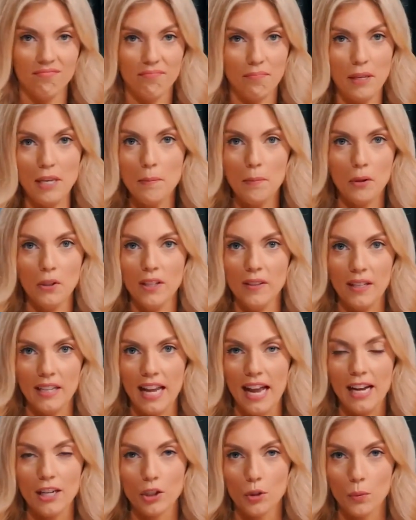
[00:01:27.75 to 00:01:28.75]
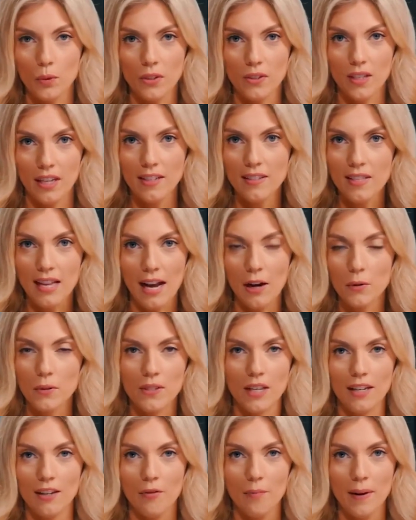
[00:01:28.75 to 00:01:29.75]
people in the casual sense
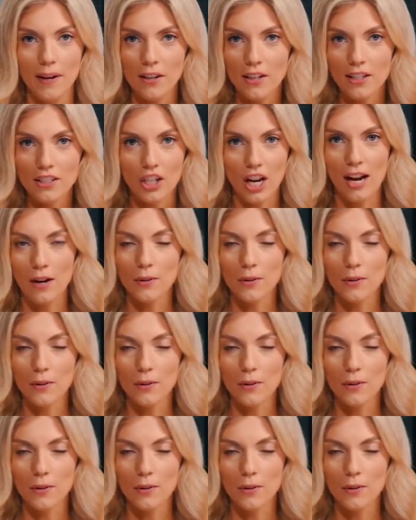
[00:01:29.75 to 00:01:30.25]
outside of marriage.